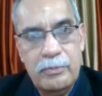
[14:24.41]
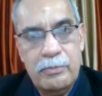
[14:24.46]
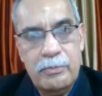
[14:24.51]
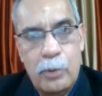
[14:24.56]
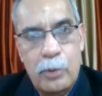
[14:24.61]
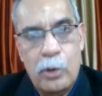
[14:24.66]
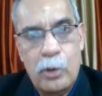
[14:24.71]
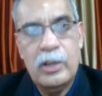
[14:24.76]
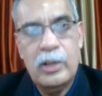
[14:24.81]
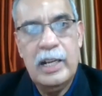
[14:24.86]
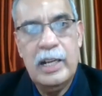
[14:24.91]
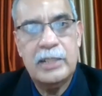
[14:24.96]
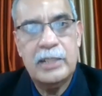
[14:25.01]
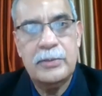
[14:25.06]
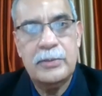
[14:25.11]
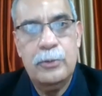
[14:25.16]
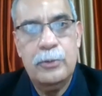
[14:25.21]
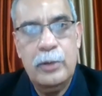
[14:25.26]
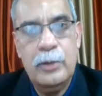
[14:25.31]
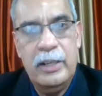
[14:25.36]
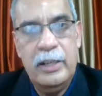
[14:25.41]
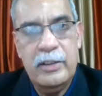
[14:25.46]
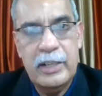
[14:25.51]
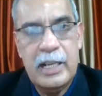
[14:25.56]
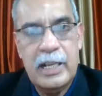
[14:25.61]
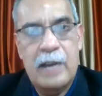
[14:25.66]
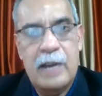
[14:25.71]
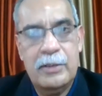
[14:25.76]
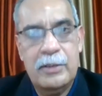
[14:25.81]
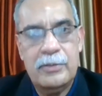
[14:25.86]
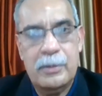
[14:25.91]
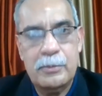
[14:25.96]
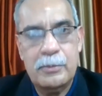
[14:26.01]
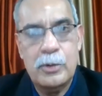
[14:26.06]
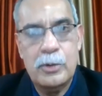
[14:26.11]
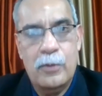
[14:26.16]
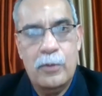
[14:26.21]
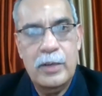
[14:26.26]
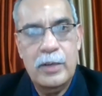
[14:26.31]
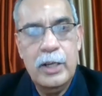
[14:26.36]
more or less fully recovered from
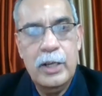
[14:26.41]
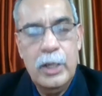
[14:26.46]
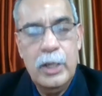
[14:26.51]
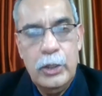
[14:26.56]
COVID.